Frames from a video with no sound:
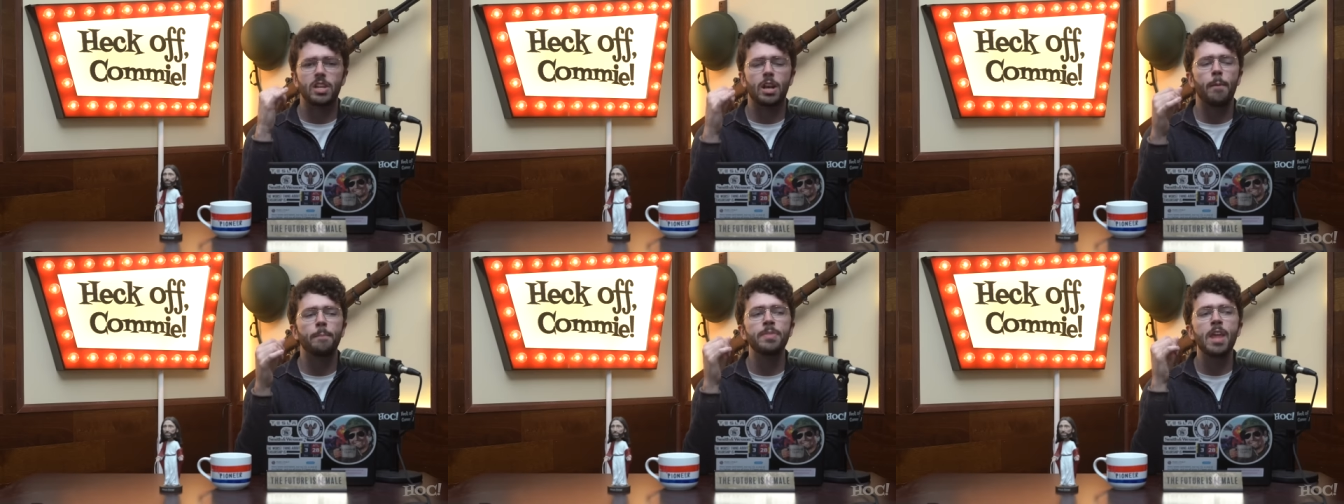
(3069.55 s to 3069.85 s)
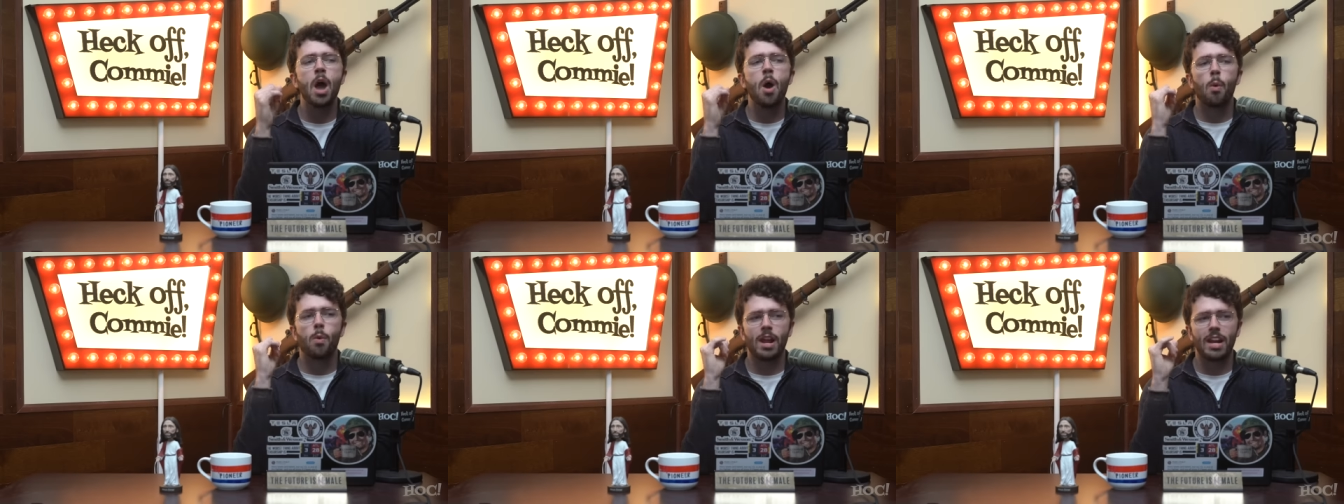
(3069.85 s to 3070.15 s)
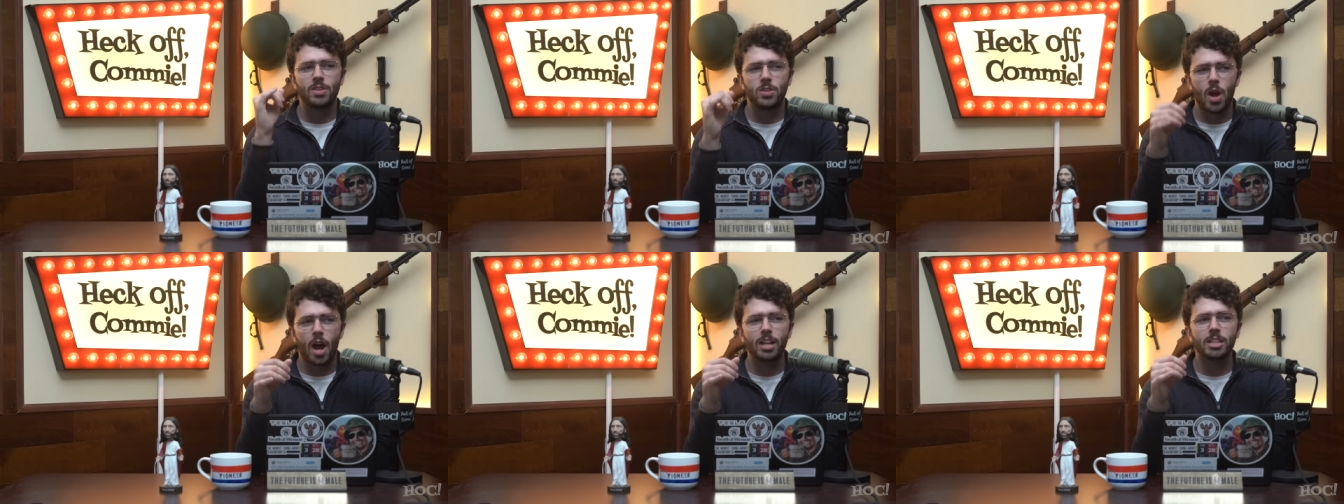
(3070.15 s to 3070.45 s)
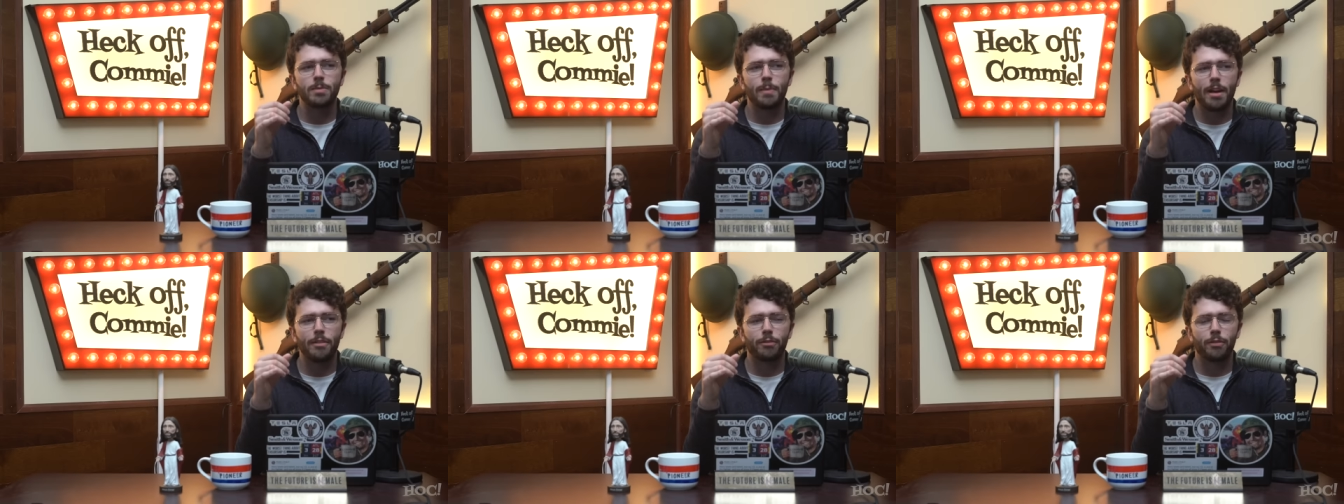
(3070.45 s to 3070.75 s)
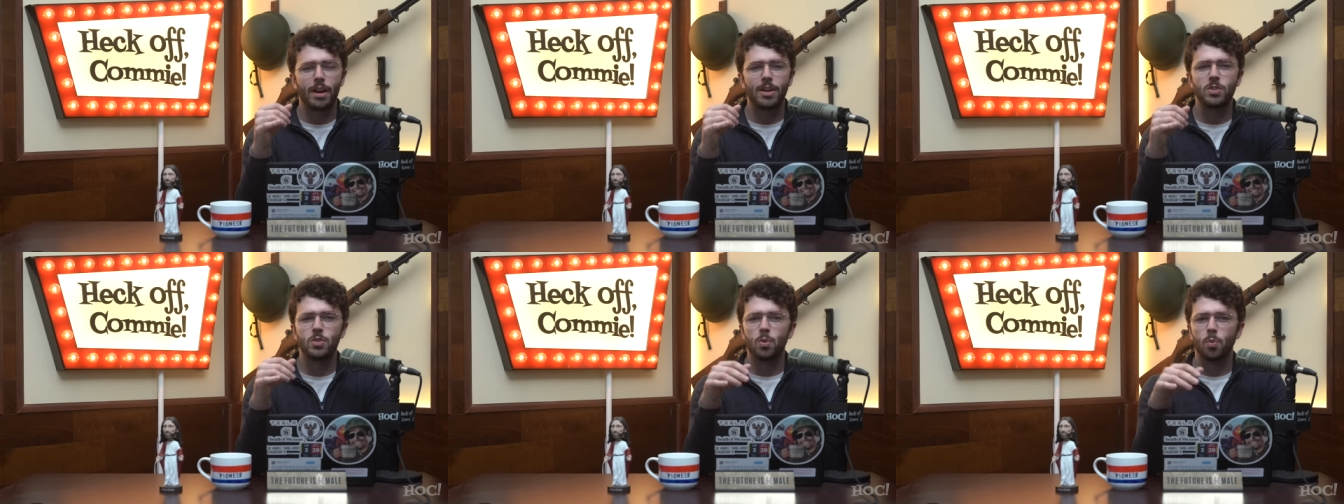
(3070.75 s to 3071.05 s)
You know, when I talk to my
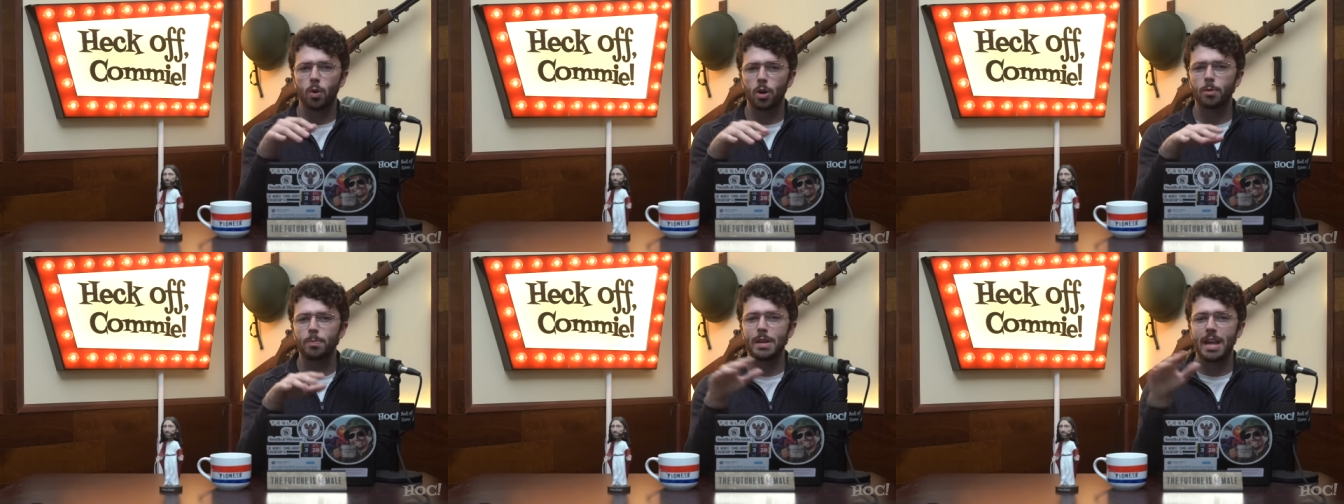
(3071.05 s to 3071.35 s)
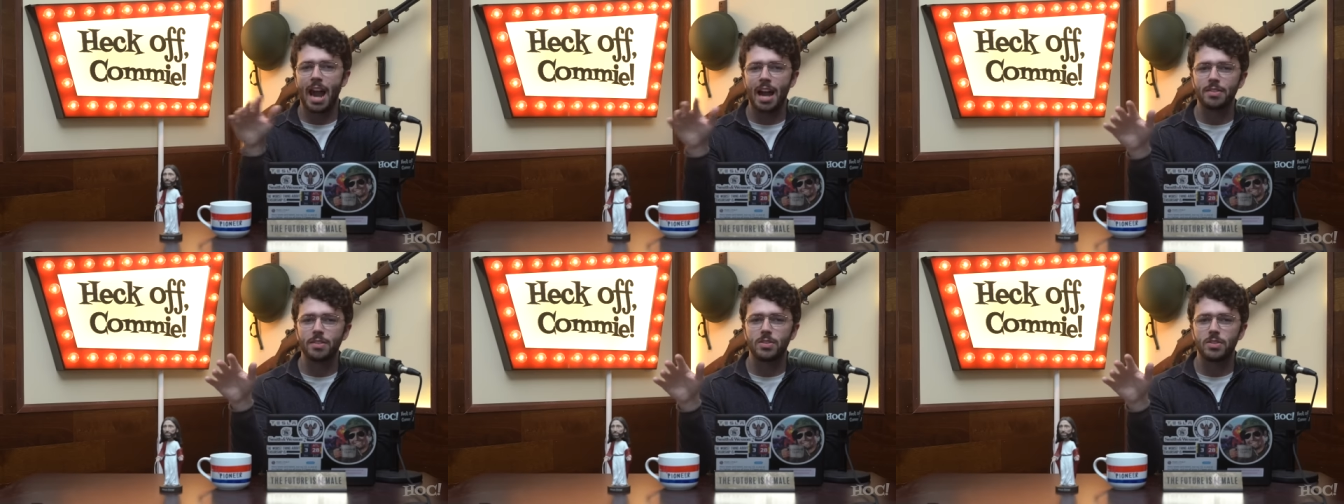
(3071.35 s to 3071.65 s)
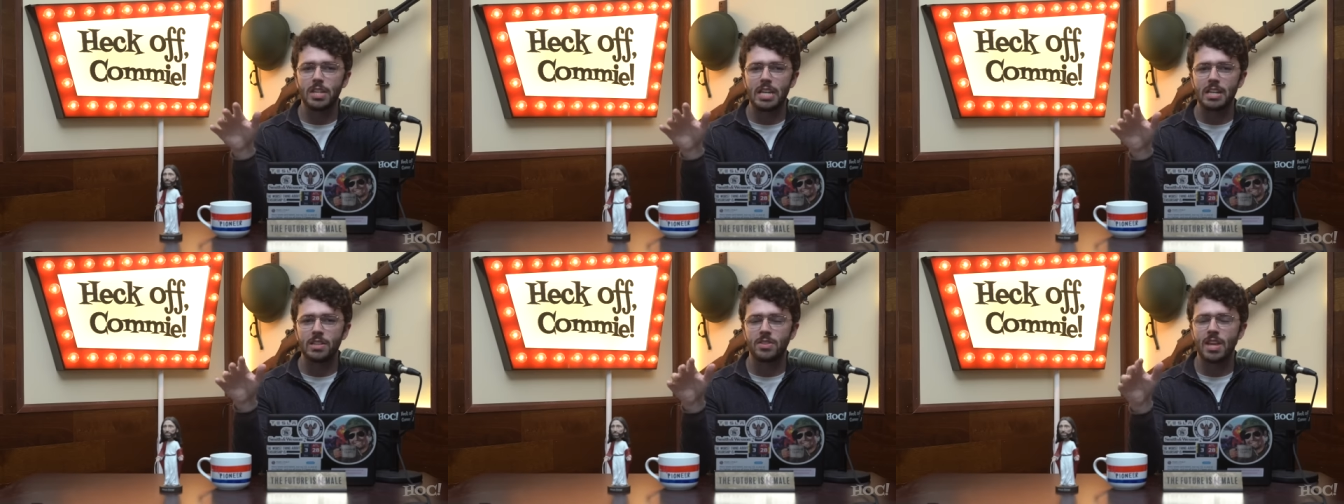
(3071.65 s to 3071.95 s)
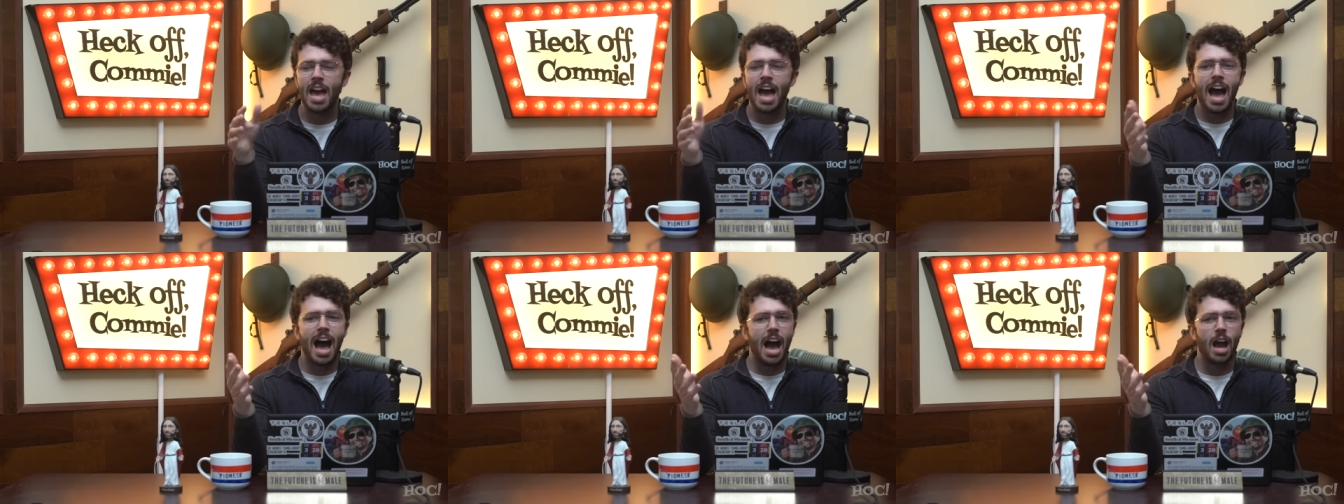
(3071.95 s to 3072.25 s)
friends who work behind the scenes,